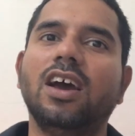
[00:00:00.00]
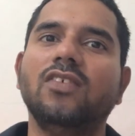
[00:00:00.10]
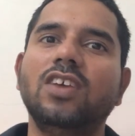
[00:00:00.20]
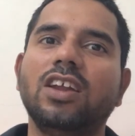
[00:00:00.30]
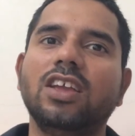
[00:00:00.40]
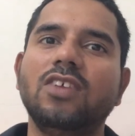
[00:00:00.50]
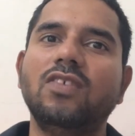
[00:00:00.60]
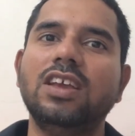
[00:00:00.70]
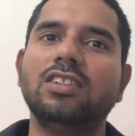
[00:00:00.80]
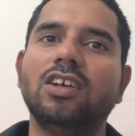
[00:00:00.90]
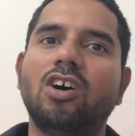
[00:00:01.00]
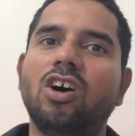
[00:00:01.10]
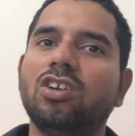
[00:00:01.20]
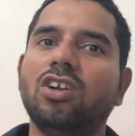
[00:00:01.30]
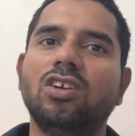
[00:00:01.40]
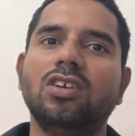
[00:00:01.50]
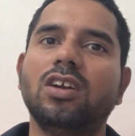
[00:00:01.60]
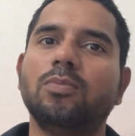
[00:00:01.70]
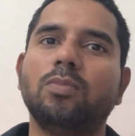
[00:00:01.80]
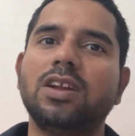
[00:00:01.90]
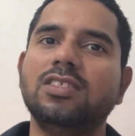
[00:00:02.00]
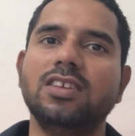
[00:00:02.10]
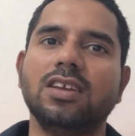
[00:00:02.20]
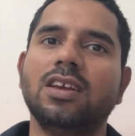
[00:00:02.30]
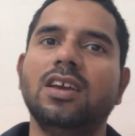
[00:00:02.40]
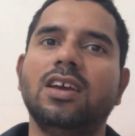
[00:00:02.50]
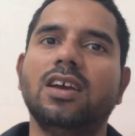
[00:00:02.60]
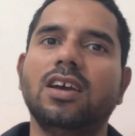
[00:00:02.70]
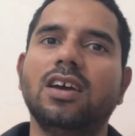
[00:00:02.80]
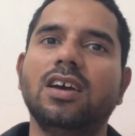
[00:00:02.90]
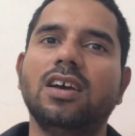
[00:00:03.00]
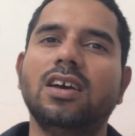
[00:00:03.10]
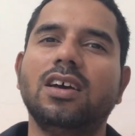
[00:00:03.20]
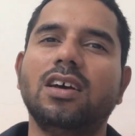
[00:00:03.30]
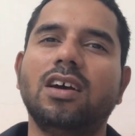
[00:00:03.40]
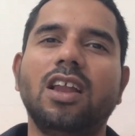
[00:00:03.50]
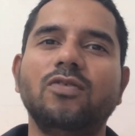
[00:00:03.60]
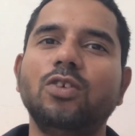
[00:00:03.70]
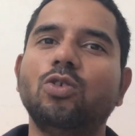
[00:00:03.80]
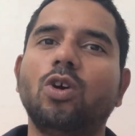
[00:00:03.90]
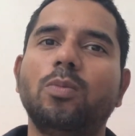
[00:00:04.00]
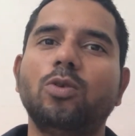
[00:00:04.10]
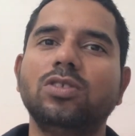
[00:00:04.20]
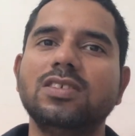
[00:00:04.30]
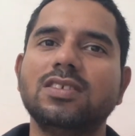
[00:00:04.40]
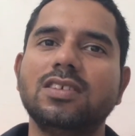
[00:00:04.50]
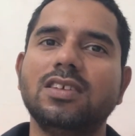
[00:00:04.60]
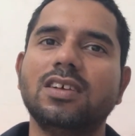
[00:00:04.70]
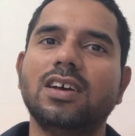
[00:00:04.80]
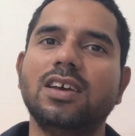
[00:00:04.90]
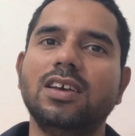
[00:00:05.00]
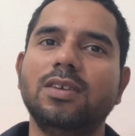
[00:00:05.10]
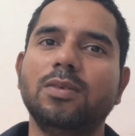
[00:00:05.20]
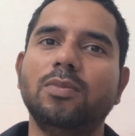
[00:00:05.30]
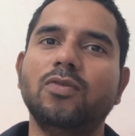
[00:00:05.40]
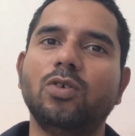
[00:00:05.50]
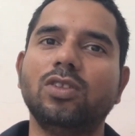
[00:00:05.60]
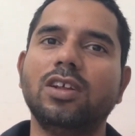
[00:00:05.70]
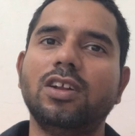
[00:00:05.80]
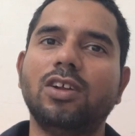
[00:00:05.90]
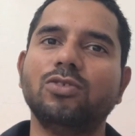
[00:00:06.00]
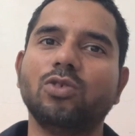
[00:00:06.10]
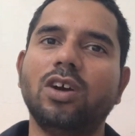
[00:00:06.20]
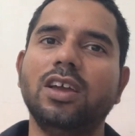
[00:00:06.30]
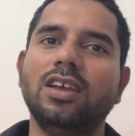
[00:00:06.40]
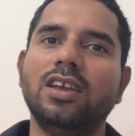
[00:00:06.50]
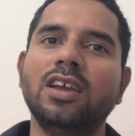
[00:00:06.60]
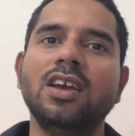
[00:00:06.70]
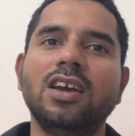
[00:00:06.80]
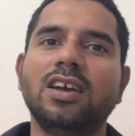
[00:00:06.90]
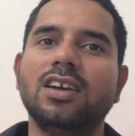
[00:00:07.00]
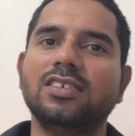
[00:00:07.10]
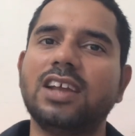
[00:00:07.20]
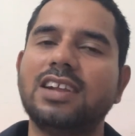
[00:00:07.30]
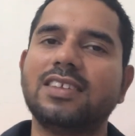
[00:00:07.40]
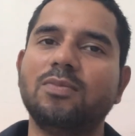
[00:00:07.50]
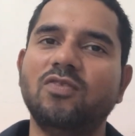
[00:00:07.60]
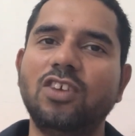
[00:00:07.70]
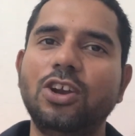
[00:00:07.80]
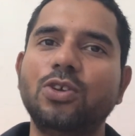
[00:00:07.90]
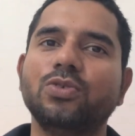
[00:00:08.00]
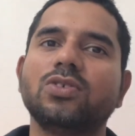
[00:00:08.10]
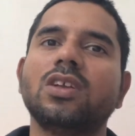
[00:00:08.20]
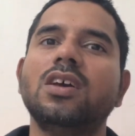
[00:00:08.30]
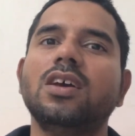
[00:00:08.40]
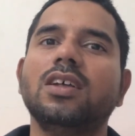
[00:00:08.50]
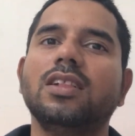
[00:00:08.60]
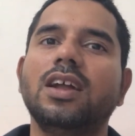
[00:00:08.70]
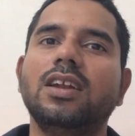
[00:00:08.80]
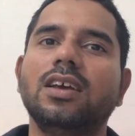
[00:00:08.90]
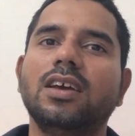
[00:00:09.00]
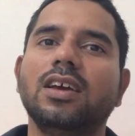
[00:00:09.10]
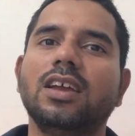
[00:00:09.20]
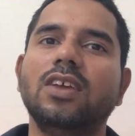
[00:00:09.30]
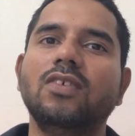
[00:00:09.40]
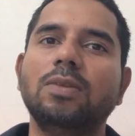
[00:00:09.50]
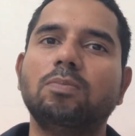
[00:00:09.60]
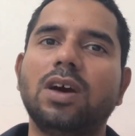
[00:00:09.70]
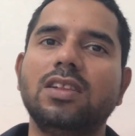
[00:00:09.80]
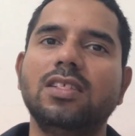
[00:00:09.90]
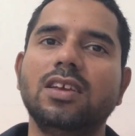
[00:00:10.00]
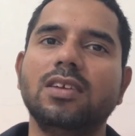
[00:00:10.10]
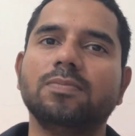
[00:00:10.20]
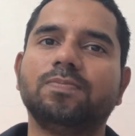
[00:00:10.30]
we are giving the organ purging. All of you know about this. Before that also I shared some videos that giving purging